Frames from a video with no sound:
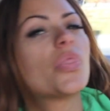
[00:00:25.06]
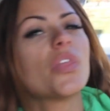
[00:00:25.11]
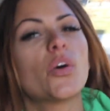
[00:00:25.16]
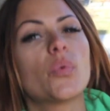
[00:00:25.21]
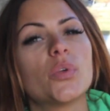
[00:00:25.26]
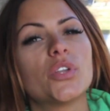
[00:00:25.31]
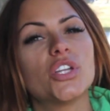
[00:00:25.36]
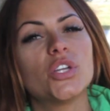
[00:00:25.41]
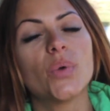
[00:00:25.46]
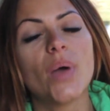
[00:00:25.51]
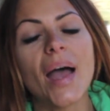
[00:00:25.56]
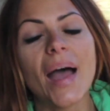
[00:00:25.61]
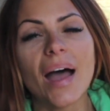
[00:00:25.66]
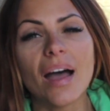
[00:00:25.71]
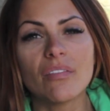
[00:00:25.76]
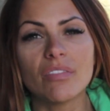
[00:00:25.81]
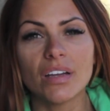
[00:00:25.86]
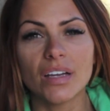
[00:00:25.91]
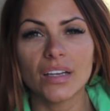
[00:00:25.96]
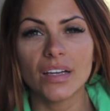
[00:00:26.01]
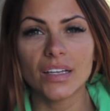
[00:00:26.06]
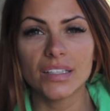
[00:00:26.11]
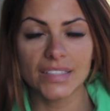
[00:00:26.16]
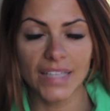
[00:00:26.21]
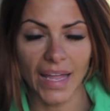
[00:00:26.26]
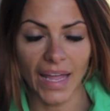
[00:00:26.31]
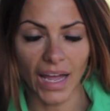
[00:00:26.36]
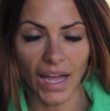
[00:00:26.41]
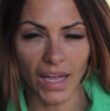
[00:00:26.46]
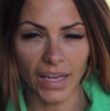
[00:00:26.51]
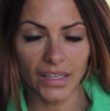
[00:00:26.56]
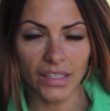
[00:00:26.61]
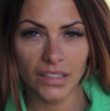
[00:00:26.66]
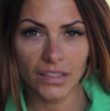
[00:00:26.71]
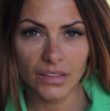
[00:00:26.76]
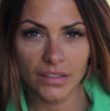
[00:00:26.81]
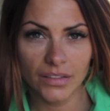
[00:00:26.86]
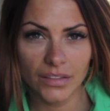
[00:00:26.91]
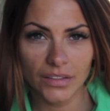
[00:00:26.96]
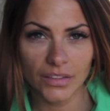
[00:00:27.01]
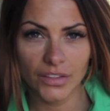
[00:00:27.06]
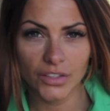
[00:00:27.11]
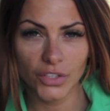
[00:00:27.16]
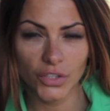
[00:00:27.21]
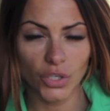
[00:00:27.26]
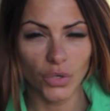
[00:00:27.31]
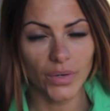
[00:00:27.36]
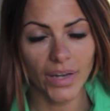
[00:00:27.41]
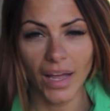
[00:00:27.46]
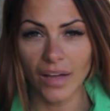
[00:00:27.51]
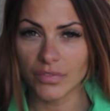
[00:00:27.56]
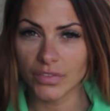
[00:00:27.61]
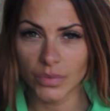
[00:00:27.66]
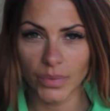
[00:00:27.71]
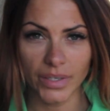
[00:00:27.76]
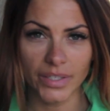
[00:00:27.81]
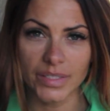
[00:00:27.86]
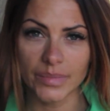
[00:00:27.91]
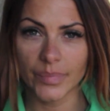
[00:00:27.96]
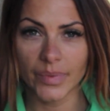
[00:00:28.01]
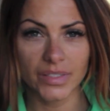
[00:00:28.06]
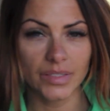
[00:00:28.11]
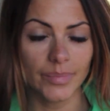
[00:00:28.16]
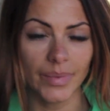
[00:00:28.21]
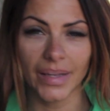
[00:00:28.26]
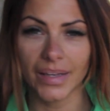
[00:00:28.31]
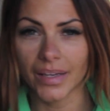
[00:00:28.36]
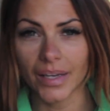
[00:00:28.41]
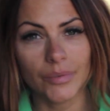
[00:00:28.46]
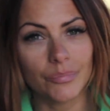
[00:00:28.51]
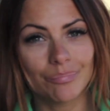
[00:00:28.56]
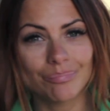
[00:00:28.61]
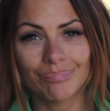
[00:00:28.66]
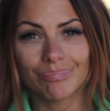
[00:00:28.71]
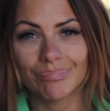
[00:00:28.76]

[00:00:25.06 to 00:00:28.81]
when you have a tan, you don't have to wear as much makeup.